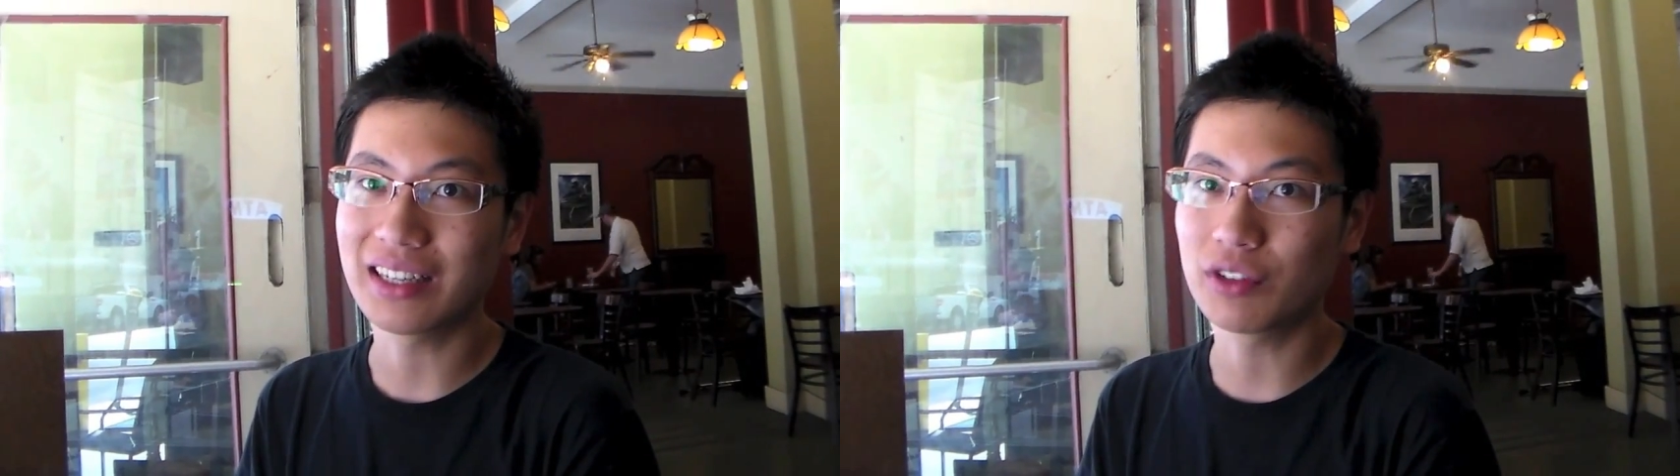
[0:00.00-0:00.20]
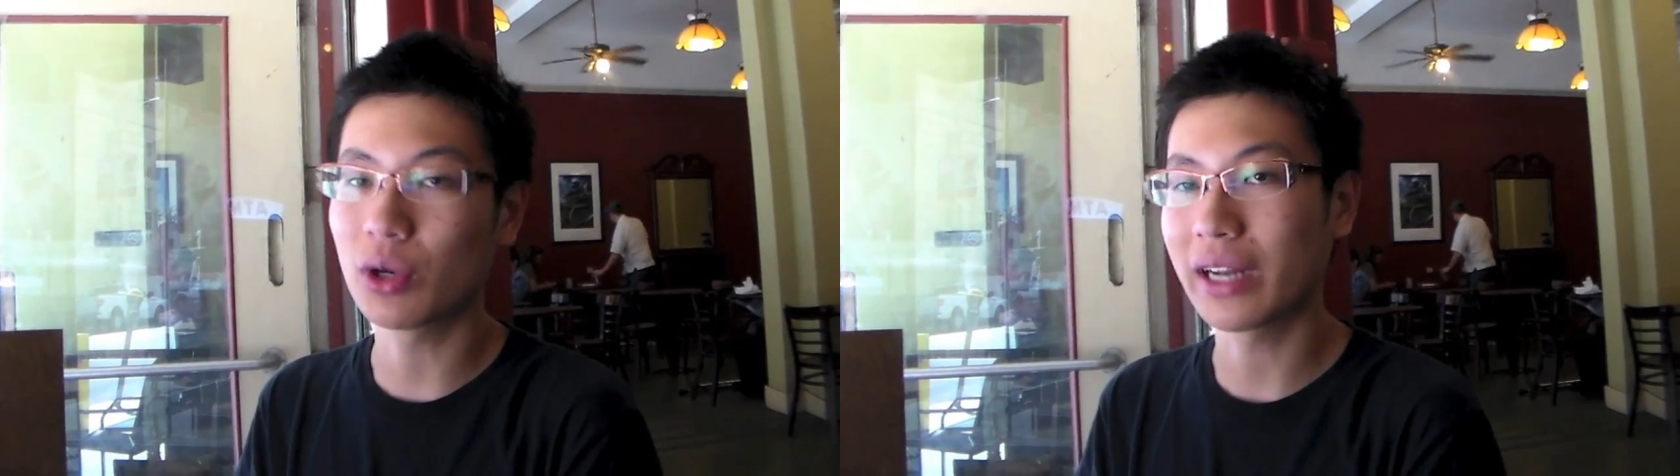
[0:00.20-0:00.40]

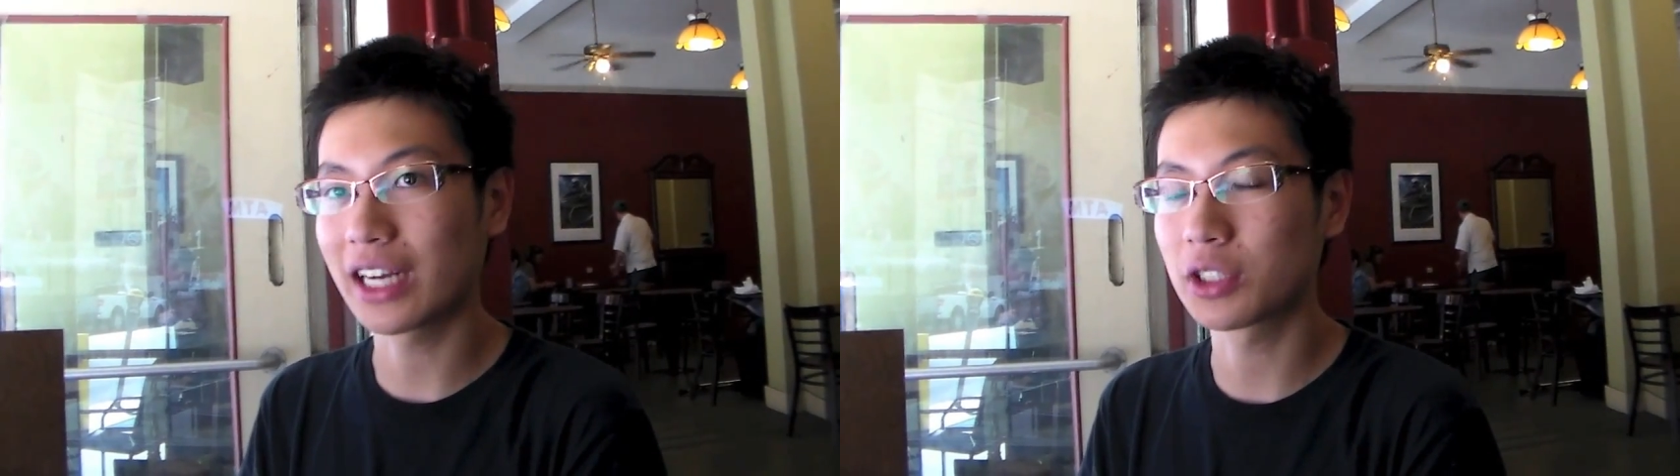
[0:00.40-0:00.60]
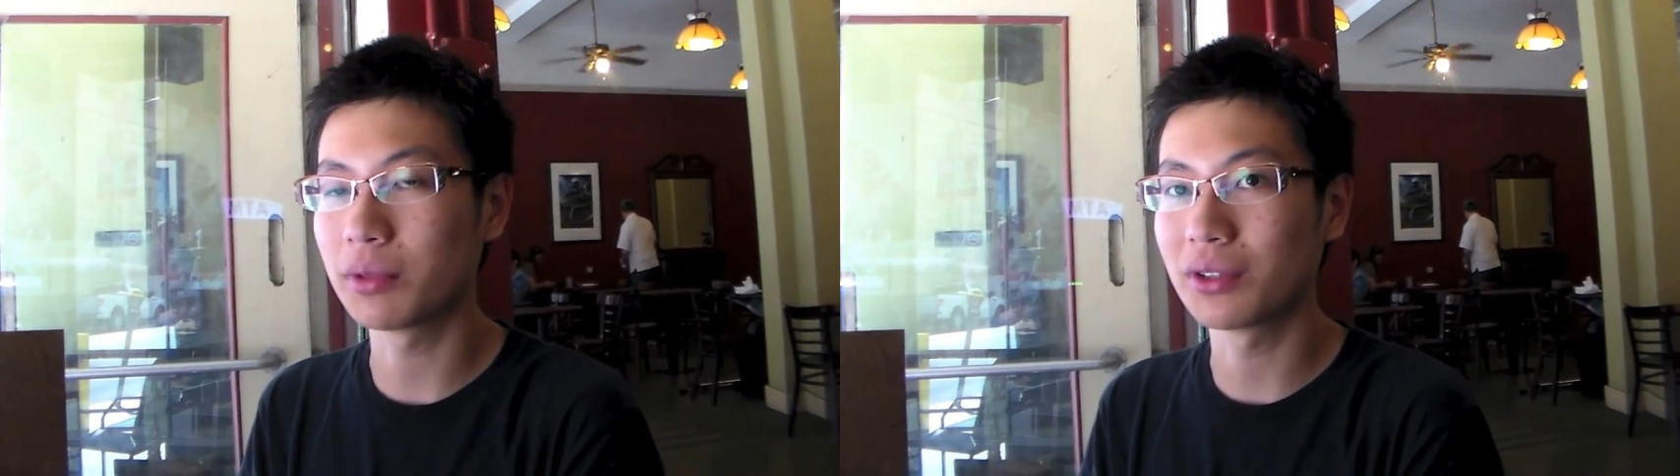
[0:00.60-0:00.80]
if you don't
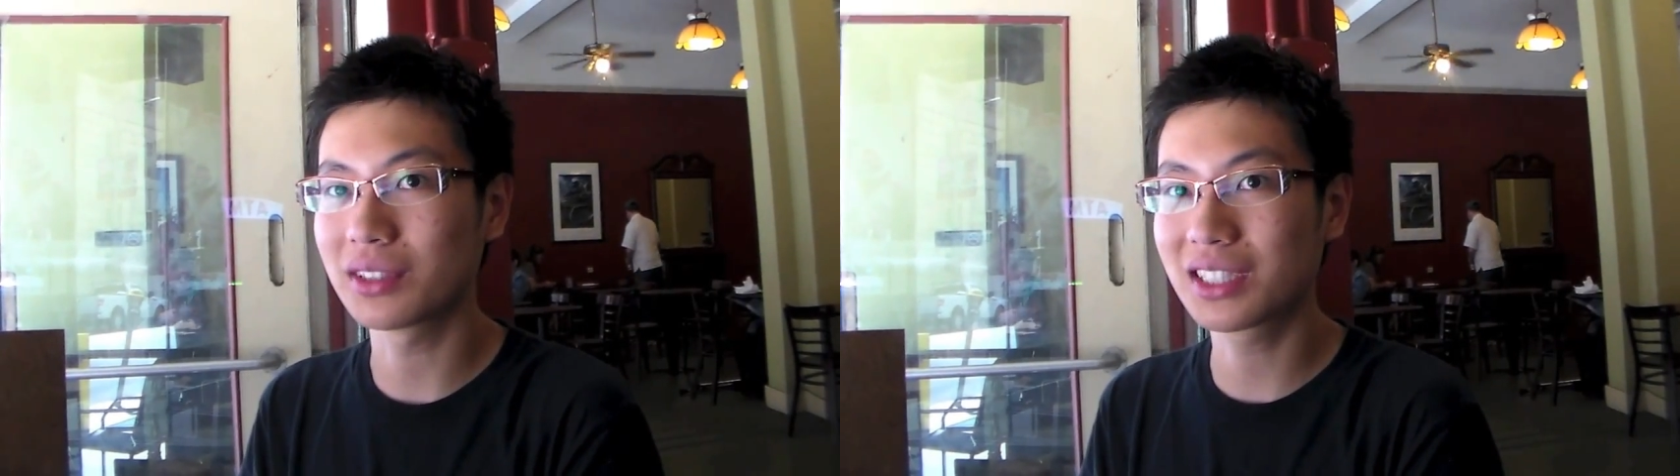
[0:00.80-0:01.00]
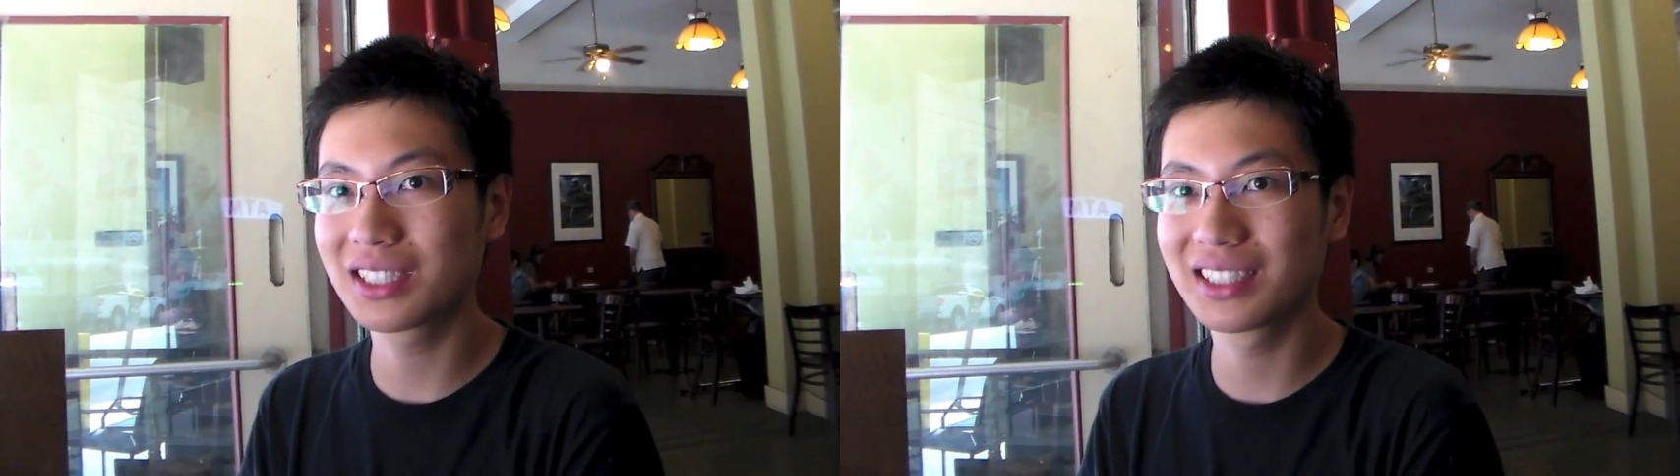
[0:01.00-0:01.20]

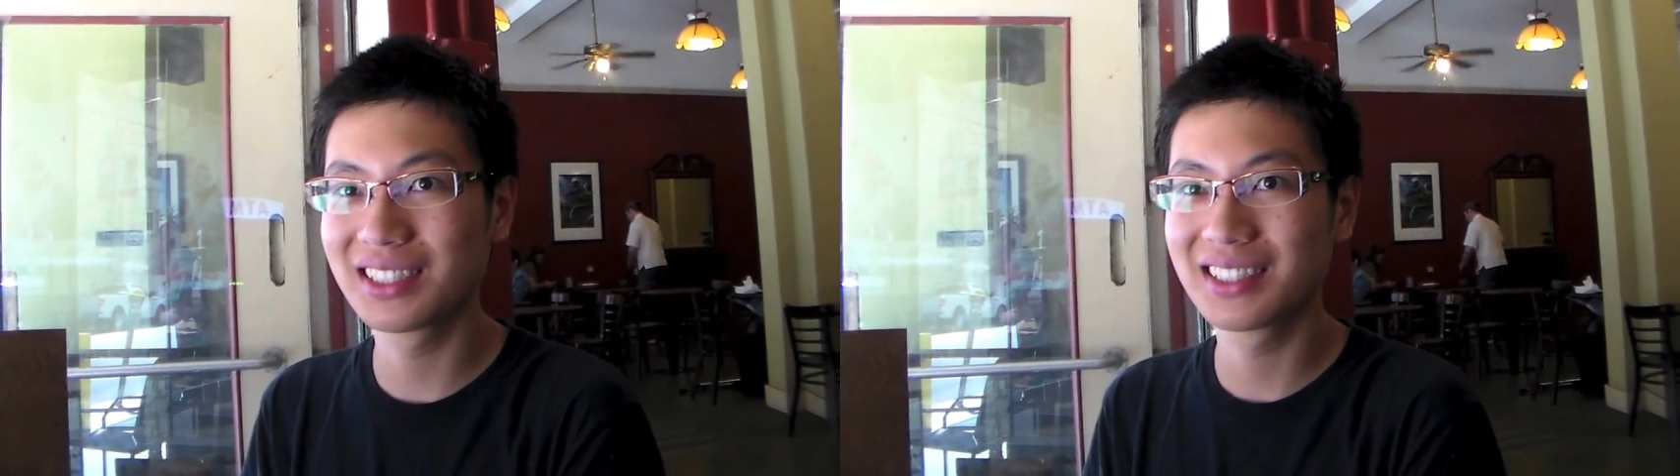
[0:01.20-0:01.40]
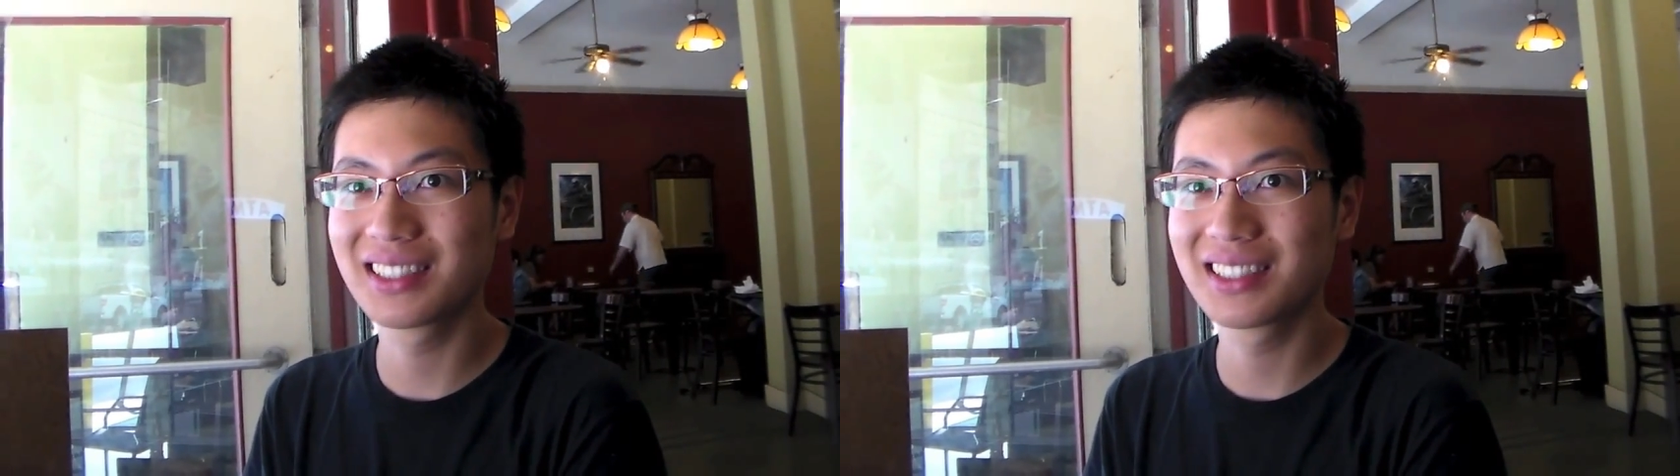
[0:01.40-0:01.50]
attribute.